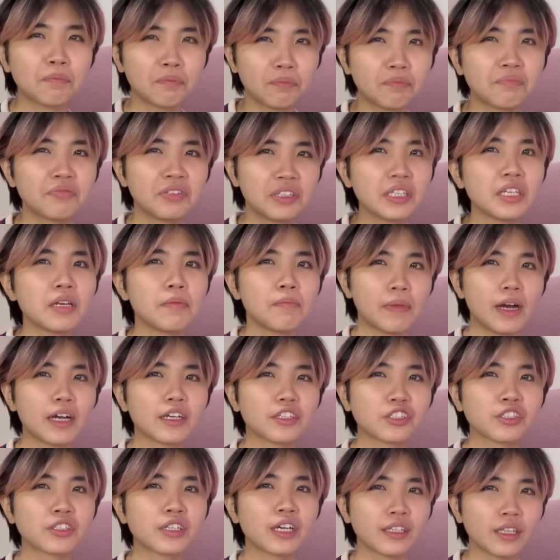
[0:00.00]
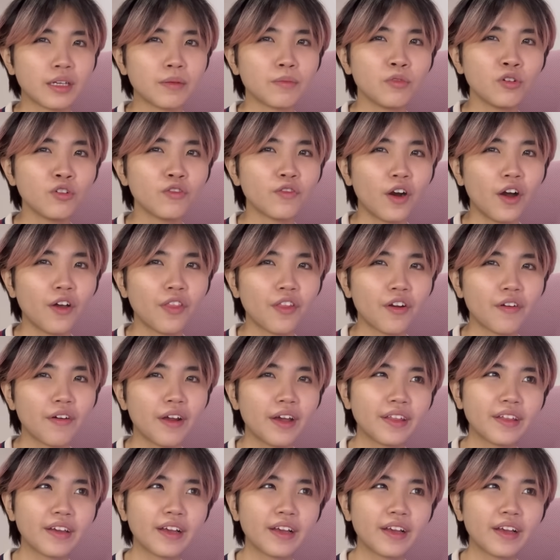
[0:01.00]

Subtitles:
pretty much gonna move on already.